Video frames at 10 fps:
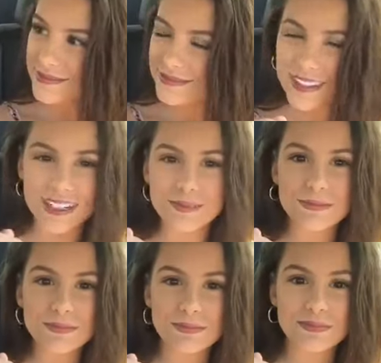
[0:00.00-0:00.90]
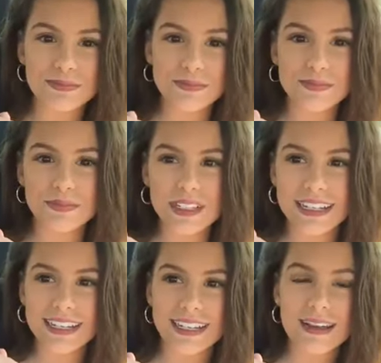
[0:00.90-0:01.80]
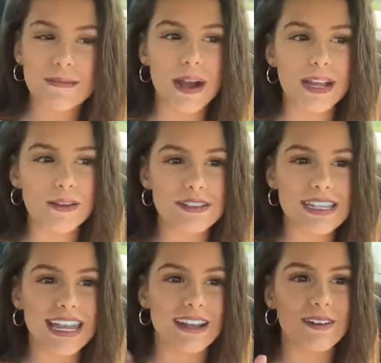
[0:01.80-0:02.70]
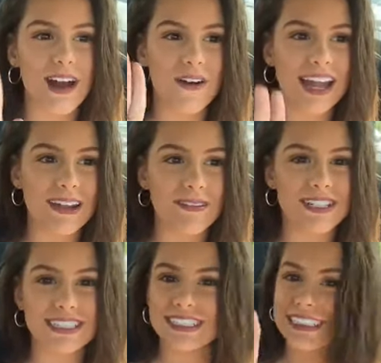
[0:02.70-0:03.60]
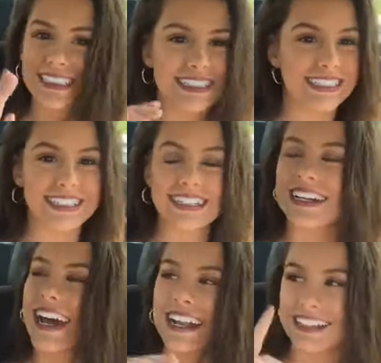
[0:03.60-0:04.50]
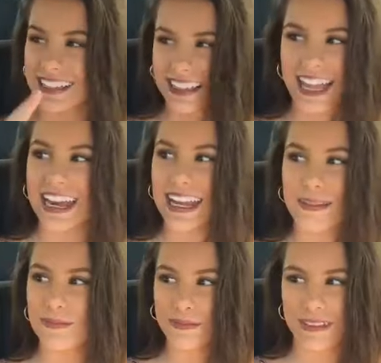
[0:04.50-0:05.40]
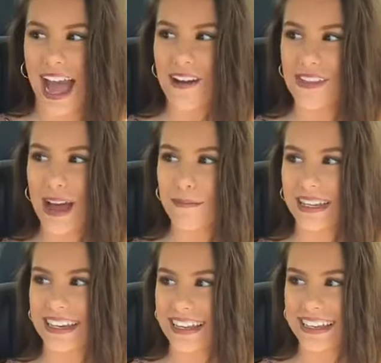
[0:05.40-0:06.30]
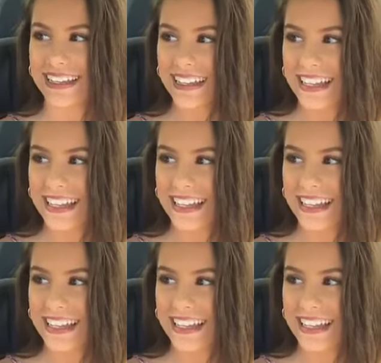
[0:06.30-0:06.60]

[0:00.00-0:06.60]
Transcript: Aww. Michael's like, okay, we're just gonna let him have that meaning.